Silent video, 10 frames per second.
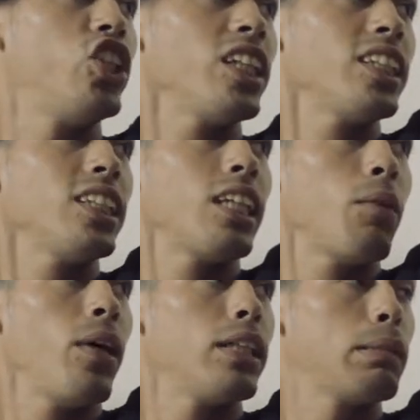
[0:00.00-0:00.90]
just the
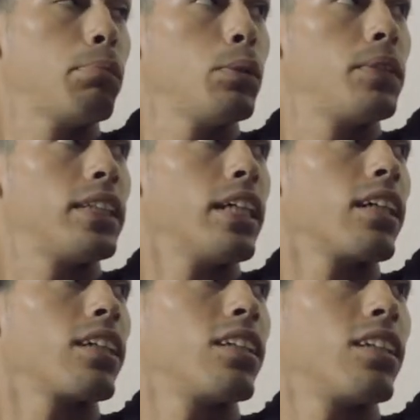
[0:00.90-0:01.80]
same way as a boomstick.
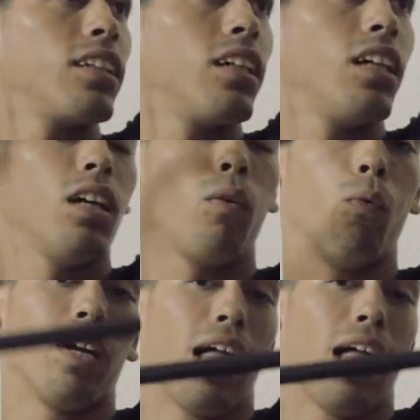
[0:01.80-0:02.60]
Will